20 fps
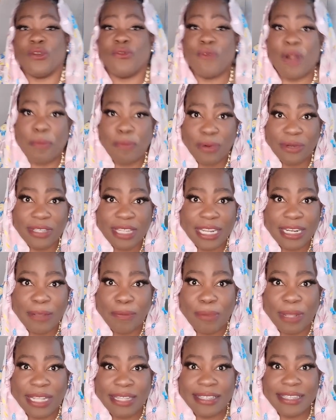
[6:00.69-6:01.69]
are
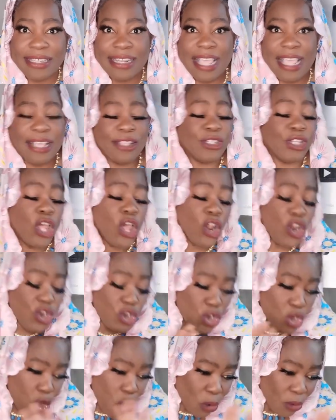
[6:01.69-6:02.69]
represented by snakes.
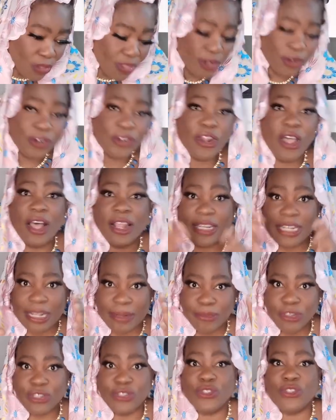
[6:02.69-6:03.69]
No, they're not.
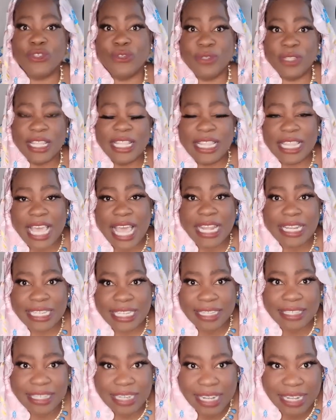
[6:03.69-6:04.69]
I'm just using that
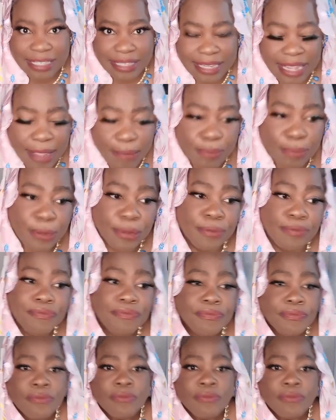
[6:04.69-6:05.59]
as an example.